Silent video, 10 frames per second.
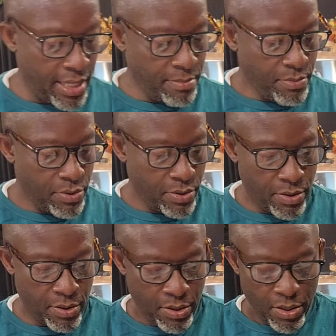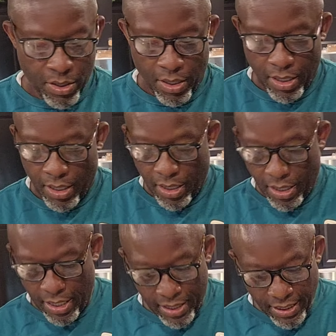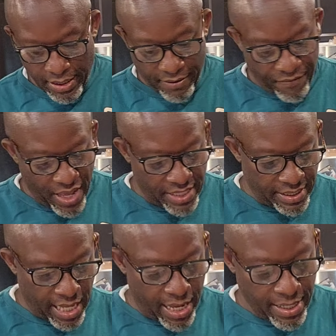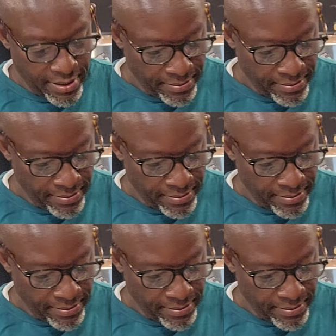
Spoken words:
And this is the fat side.